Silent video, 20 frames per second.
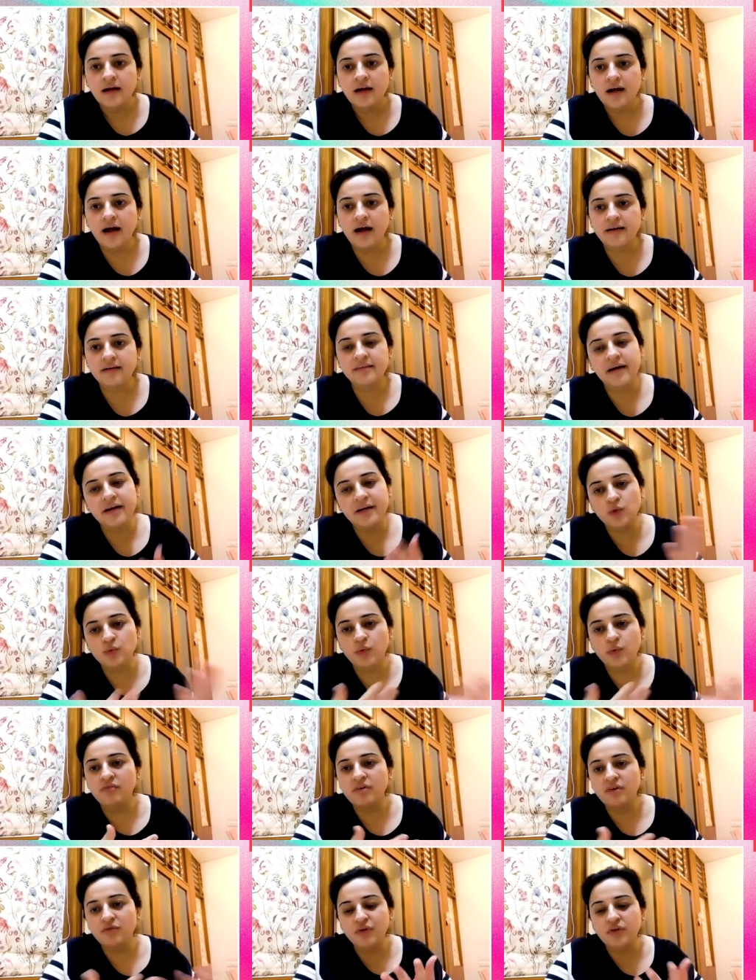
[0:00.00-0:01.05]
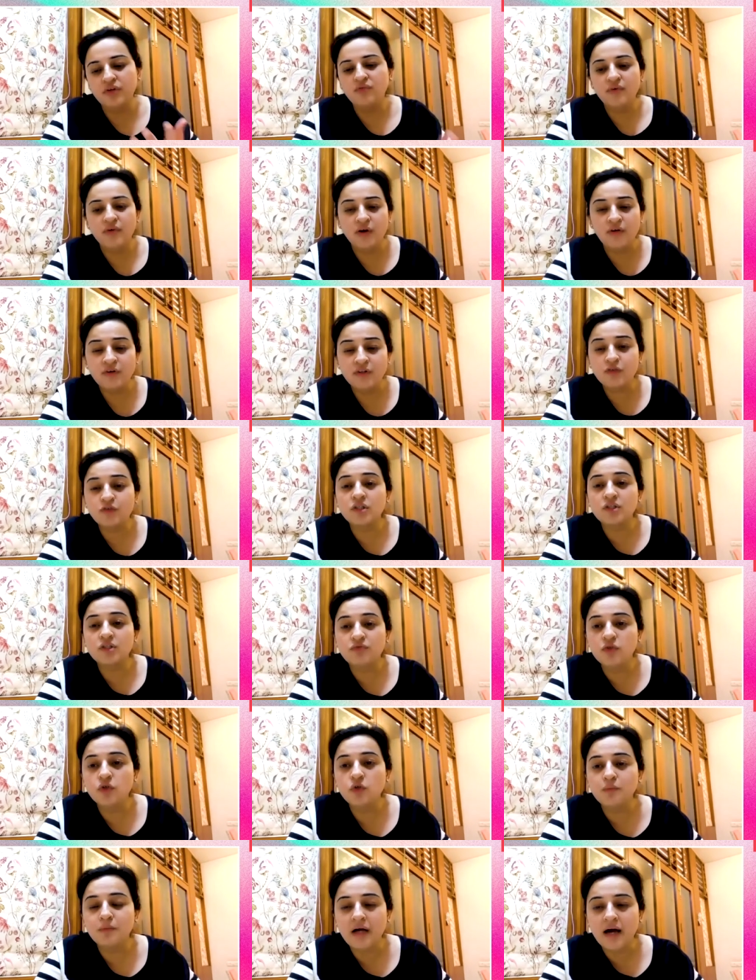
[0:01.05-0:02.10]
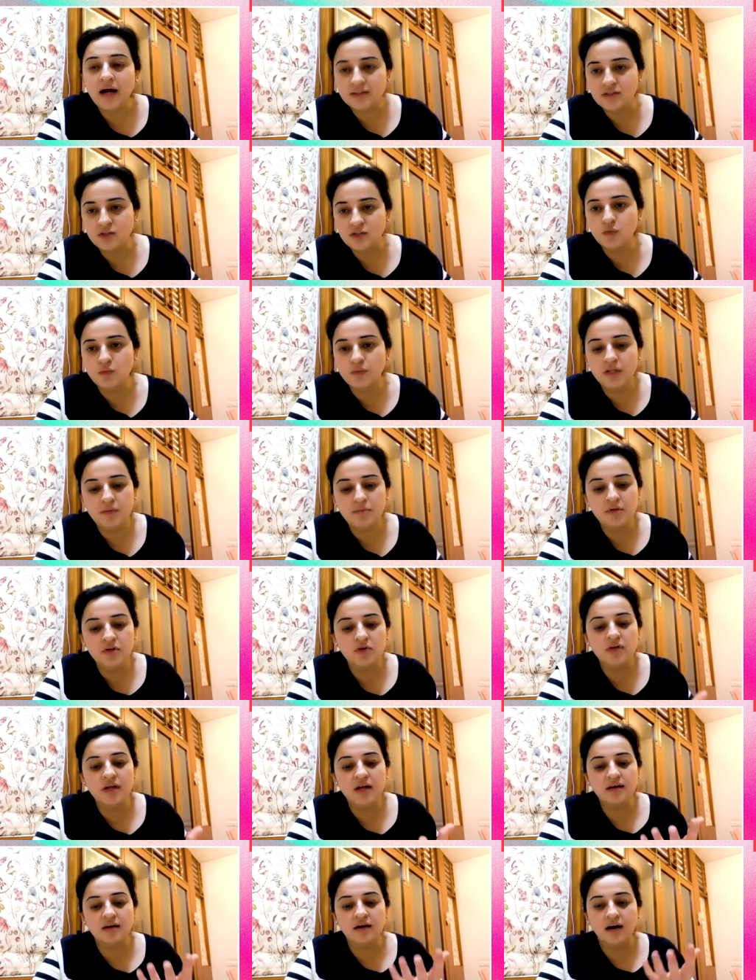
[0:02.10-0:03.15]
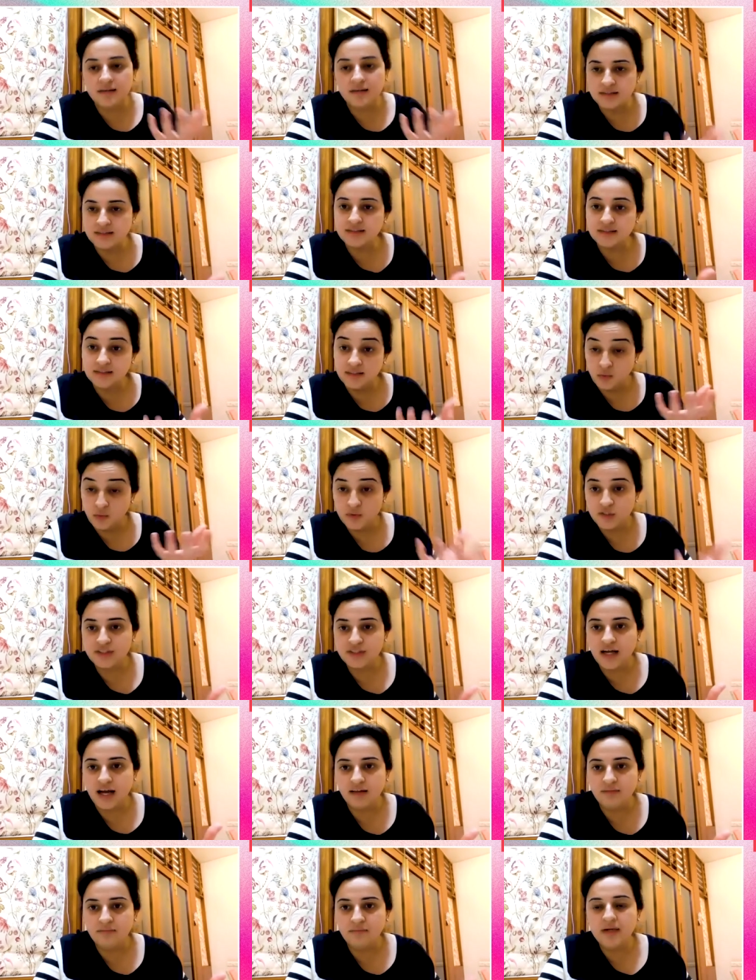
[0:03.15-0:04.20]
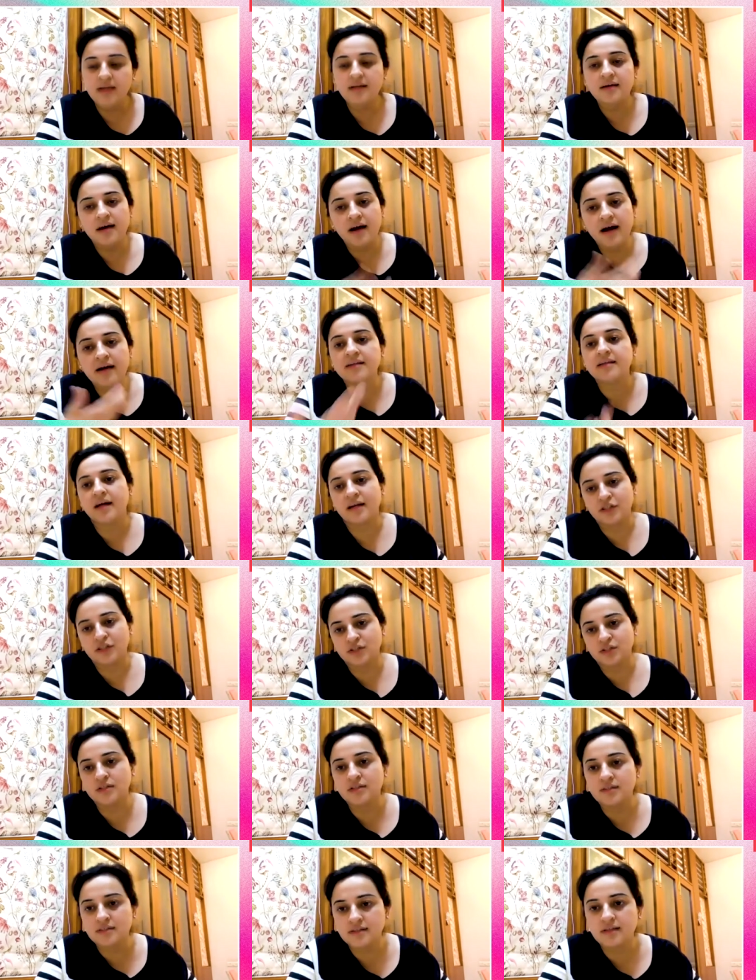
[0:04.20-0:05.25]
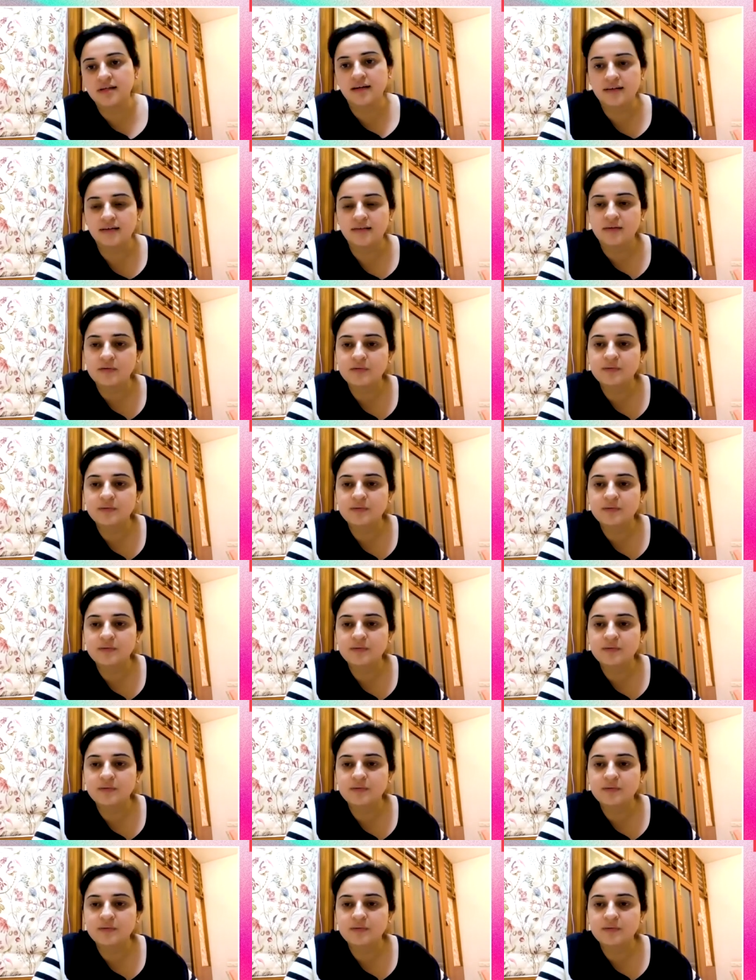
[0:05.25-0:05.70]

And that is why we feel we are one of the few brands who's been able to take artisanal, which is handmade, at a national scale